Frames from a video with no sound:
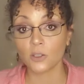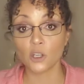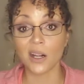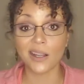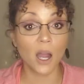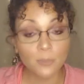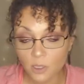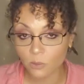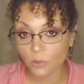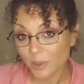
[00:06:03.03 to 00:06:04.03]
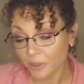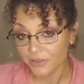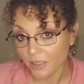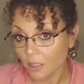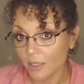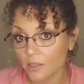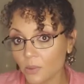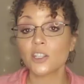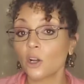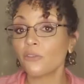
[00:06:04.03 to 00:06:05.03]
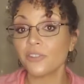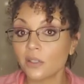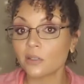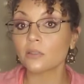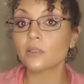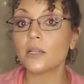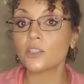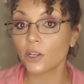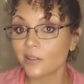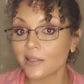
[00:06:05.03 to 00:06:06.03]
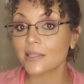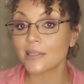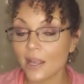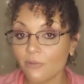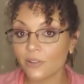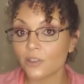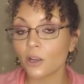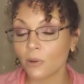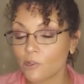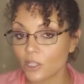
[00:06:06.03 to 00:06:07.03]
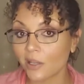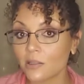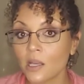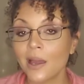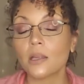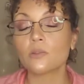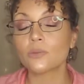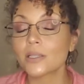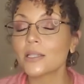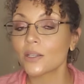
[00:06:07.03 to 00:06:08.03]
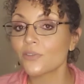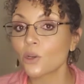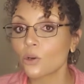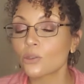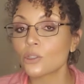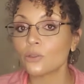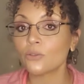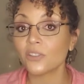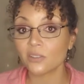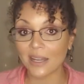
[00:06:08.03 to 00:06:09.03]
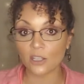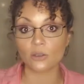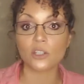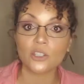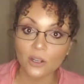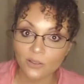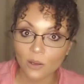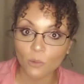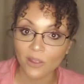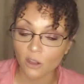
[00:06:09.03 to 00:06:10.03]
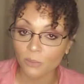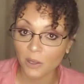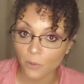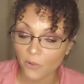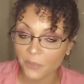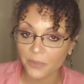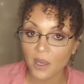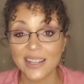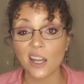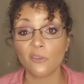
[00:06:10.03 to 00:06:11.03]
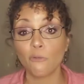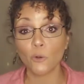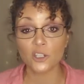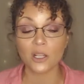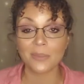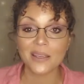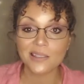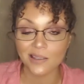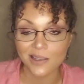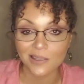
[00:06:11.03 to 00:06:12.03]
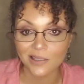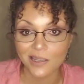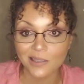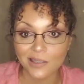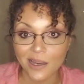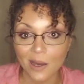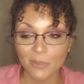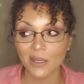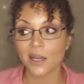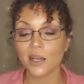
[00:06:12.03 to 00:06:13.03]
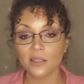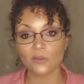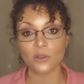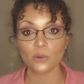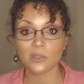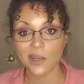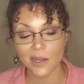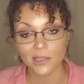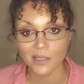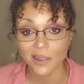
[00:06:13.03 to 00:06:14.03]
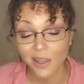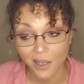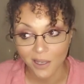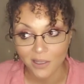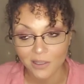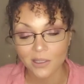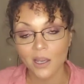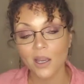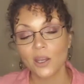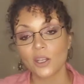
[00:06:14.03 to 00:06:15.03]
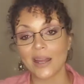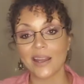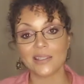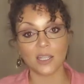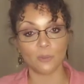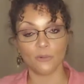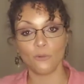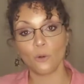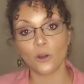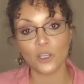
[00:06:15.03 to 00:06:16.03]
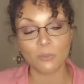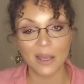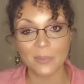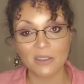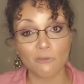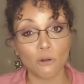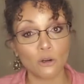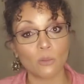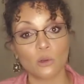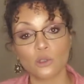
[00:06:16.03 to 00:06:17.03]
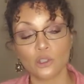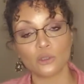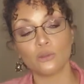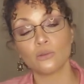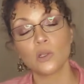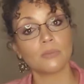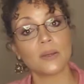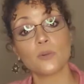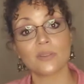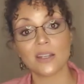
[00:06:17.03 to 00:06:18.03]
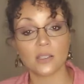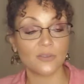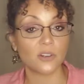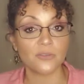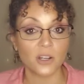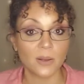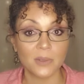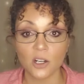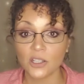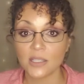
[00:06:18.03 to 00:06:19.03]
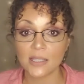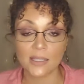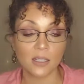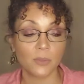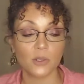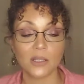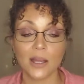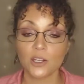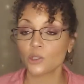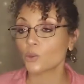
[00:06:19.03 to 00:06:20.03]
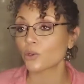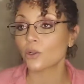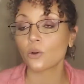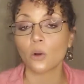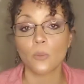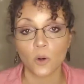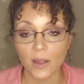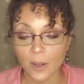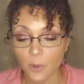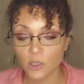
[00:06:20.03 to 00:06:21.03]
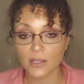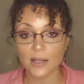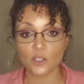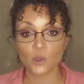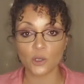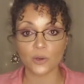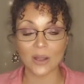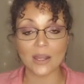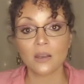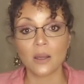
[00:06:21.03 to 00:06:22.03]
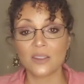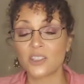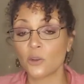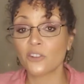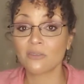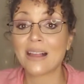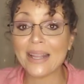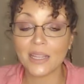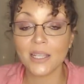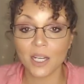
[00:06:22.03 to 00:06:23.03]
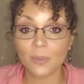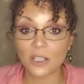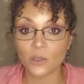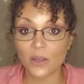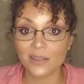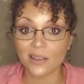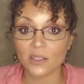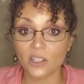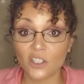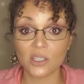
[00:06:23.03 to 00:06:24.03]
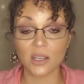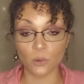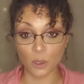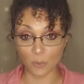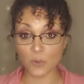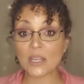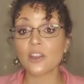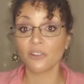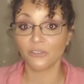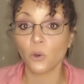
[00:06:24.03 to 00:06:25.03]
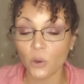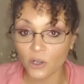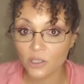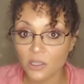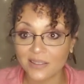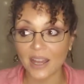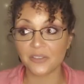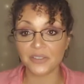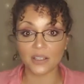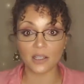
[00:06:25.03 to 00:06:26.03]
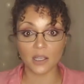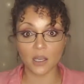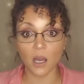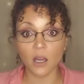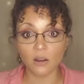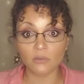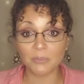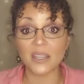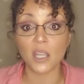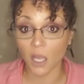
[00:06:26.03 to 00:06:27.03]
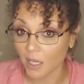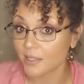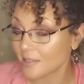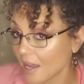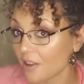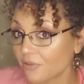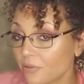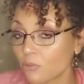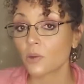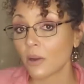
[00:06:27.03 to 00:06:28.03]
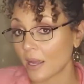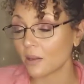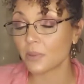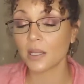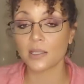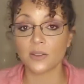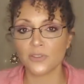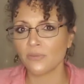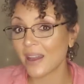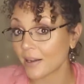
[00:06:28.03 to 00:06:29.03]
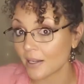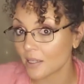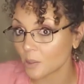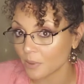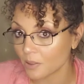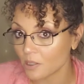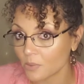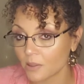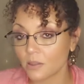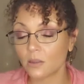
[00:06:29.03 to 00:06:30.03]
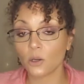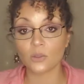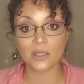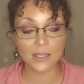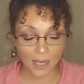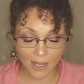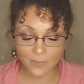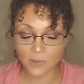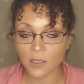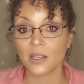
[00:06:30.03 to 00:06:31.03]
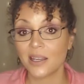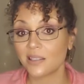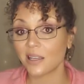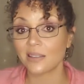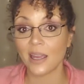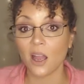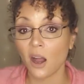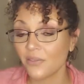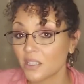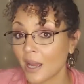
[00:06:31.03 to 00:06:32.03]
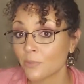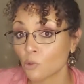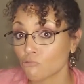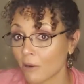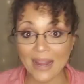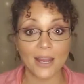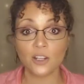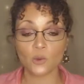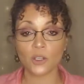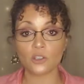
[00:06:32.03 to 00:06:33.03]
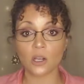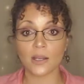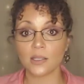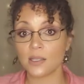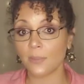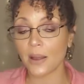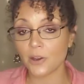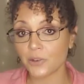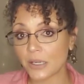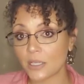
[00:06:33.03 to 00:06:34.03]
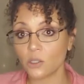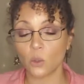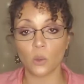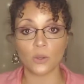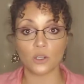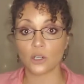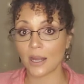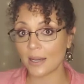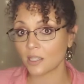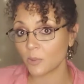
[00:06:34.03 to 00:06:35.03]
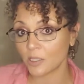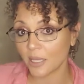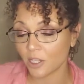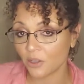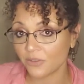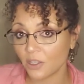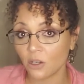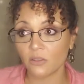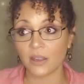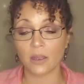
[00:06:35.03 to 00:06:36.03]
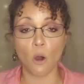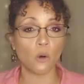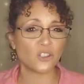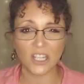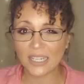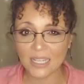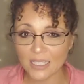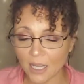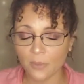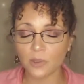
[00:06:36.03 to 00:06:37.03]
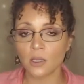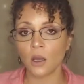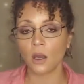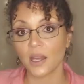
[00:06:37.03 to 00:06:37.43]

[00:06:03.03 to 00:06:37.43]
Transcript: you're uncomfortable with your feelings, you don't feel internally safe with your emotions, it's really difficult to feel like you can share them with other people. Now, an unfortunate piece of this is that because of those kinds of things, like I said before, you might be vulnerable to people that suffer from narcissistic personality disorder or borderline personality disorder, right? And so they're likely going to be doing things that's just going to reinforce that feeling of being unsafe, right? Because if you've had any experience with those types, is that they oftentimes rage when you try to set boundaries or when you try to express how you feel, they hold you in contempt.